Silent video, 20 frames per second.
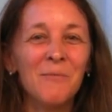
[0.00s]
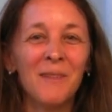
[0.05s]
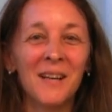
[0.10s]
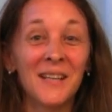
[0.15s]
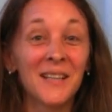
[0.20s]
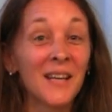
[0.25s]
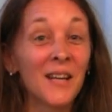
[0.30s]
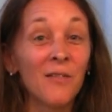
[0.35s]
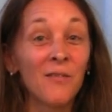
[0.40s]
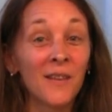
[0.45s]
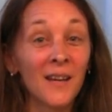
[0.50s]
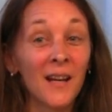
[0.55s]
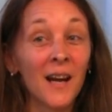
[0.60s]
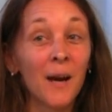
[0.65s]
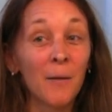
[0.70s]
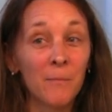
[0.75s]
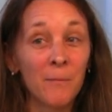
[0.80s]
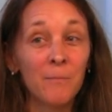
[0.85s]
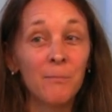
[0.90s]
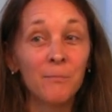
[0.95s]
but giving
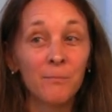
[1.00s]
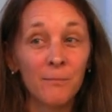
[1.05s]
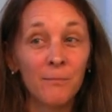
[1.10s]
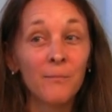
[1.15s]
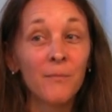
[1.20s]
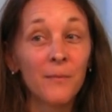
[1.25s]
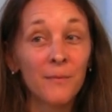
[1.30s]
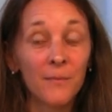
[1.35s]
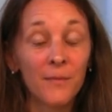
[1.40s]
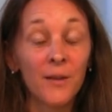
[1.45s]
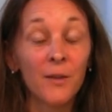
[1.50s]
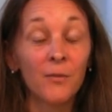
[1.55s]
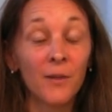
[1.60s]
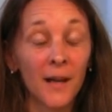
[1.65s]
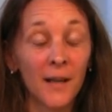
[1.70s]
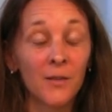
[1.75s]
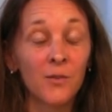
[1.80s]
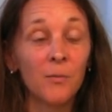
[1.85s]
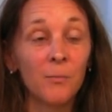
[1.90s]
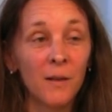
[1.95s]
up the
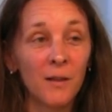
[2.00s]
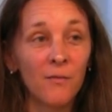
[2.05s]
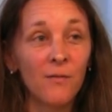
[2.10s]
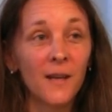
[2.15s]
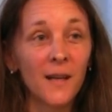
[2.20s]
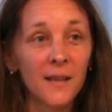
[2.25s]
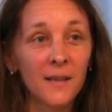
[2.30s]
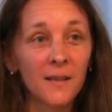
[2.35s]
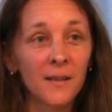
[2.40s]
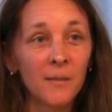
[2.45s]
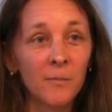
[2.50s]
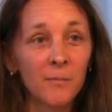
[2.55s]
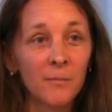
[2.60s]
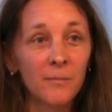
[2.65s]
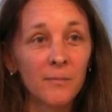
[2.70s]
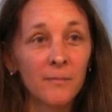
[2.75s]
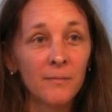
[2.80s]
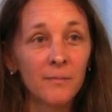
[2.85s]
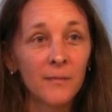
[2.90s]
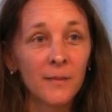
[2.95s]
right to be a
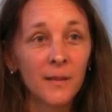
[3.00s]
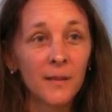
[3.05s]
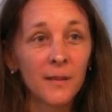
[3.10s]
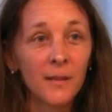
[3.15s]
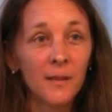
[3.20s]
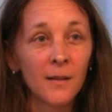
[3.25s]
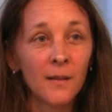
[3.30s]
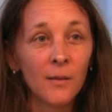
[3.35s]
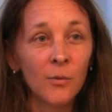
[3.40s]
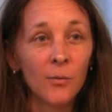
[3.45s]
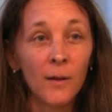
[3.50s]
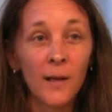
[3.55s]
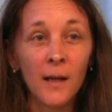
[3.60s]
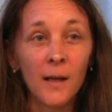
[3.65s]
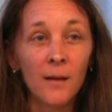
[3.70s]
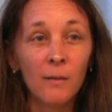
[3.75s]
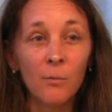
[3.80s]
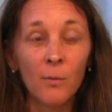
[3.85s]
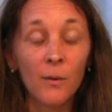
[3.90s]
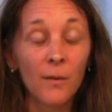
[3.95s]
victim,
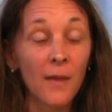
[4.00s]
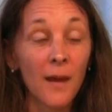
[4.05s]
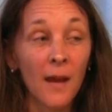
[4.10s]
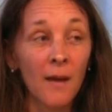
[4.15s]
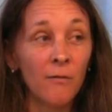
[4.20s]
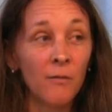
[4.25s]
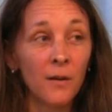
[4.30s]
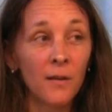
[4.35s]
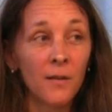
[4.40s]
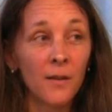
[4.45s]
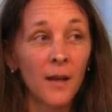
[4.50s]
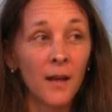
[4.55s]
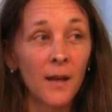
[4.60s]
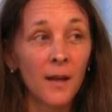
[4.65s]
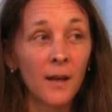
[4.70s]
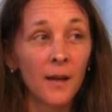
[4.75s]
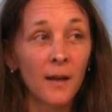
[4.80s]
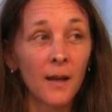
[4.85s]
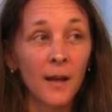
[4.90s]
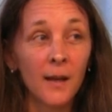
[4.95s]
really, with
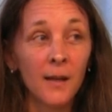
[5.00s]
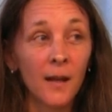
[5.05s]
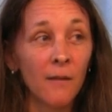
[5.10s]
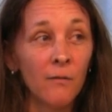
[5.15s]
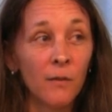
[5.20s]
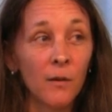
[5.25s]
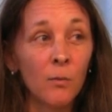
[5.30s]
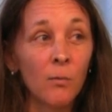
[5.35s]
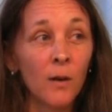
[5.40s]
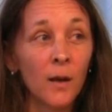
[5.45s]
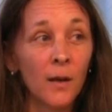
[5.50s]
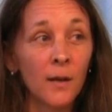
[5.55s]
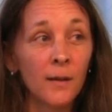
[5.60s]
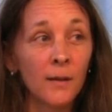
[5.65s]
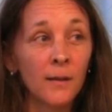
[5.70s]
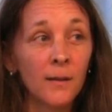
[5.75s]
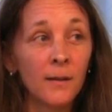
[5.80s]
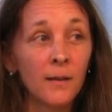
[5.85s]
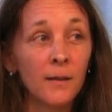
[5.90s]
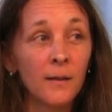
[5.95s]
everything and
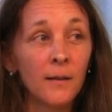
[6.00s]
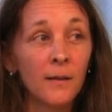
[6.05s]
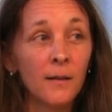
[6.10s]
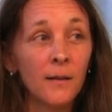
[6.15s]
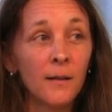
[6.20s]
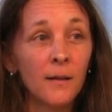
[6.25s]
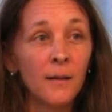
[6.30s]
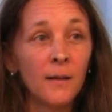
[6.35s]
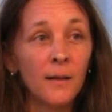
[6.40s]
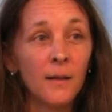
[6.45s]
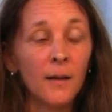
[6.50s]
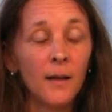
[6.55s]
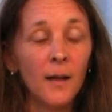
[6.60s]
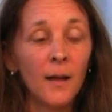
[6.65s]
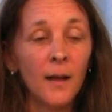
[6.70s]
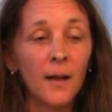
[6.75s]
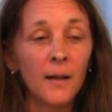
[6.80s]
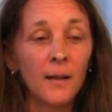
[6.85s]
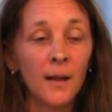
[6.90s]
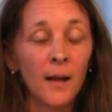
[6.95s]
everyone.
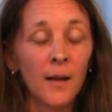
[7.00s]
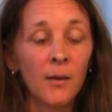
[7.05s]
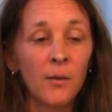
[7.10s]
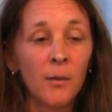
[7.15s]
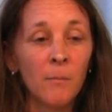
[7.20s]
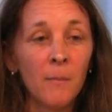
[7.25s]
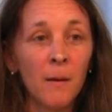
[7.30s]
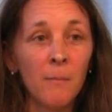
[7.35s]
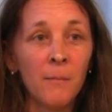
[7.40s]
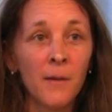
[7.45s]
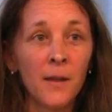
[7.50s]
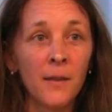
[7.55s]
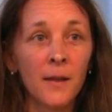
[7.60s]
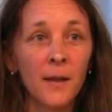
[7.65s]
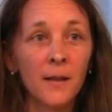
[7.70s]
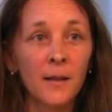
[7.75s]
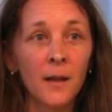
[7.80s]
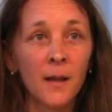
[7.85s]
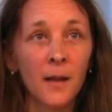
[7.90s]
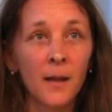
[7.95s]
And I remember
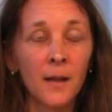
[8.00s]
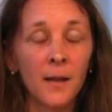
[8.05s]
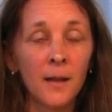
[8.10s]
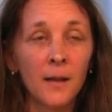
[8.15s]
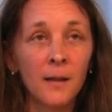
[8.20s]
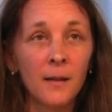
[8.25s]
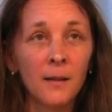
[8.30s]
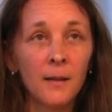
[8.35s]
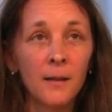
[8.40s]
that I